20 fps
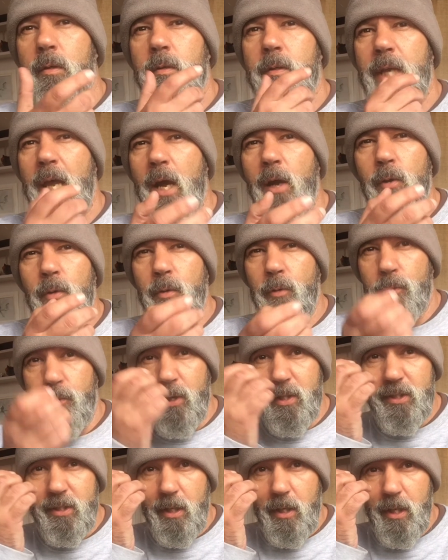Now,
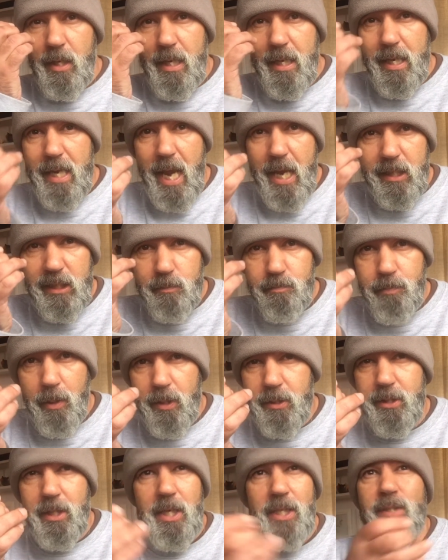this next
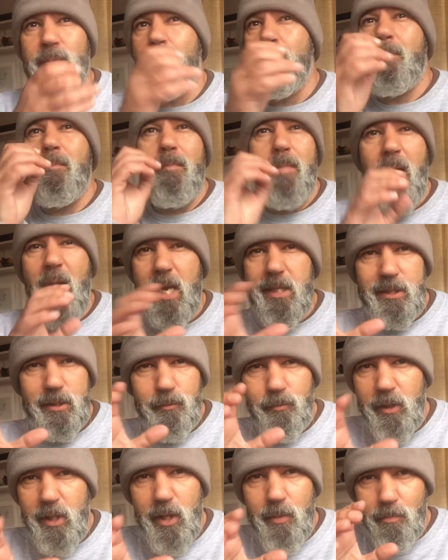bit is
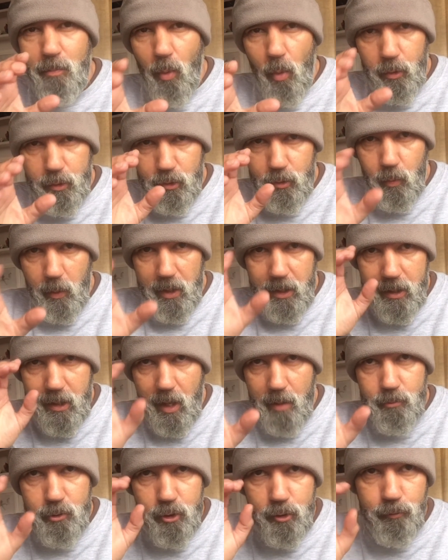massively important when it
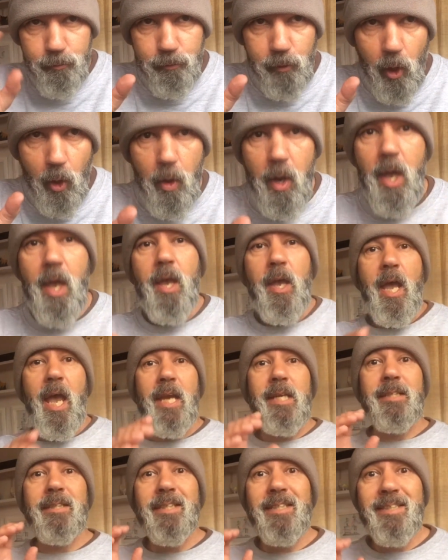comes to flow, and
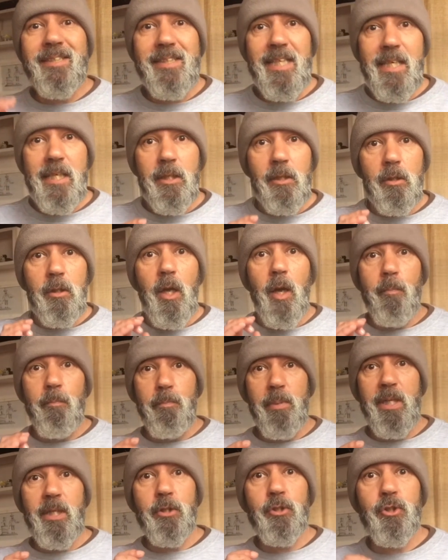it's the single
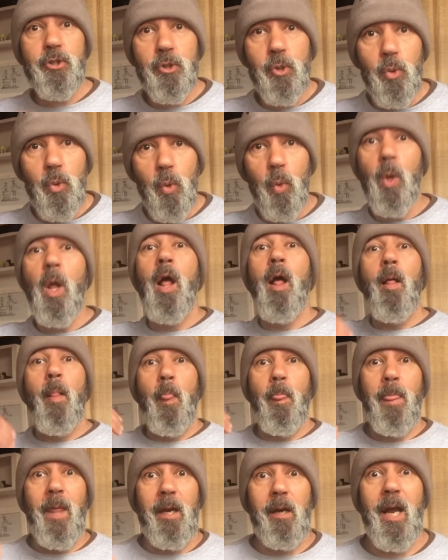biggest tool
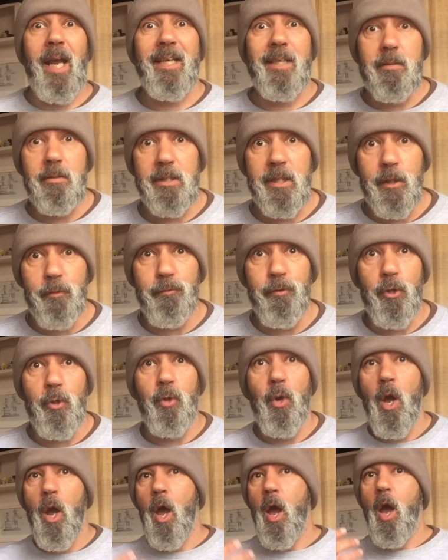that I can give you.
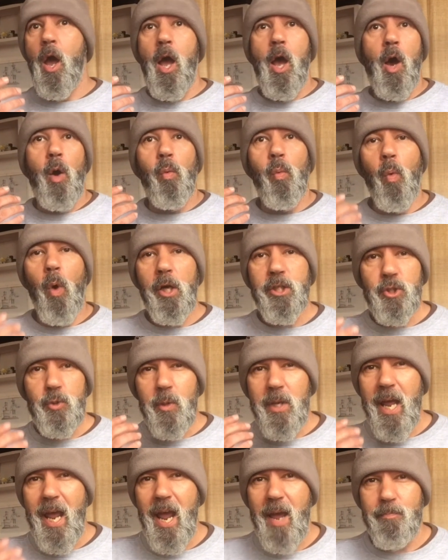Watch
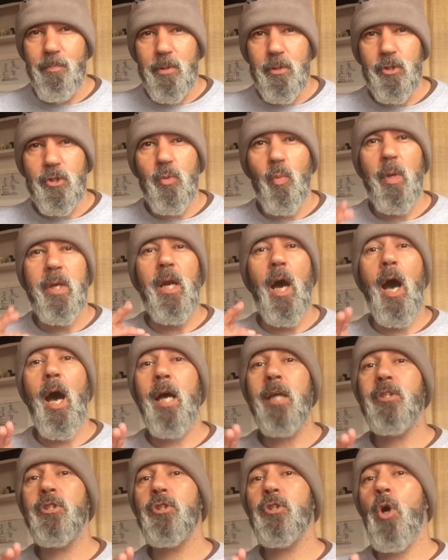what happens when I
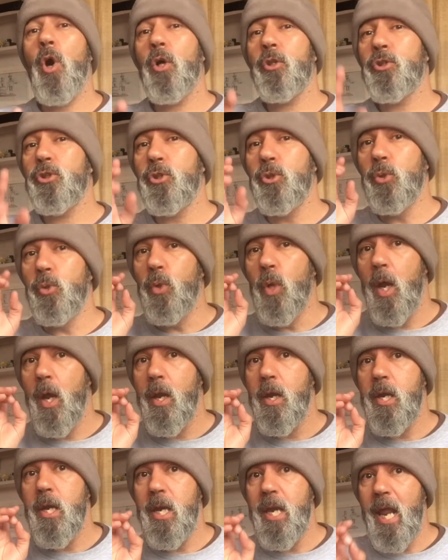start to
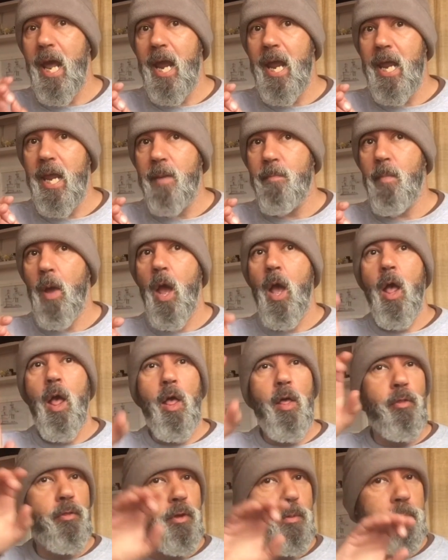name
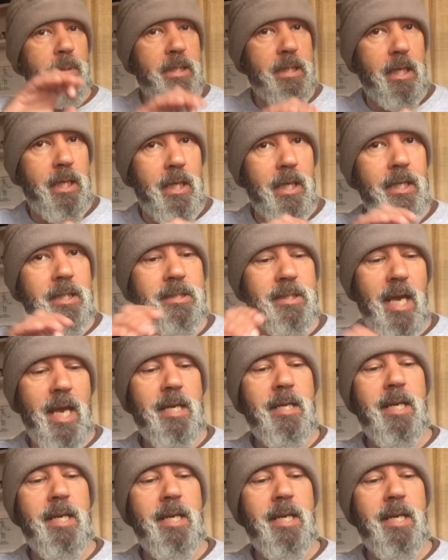the beginnings and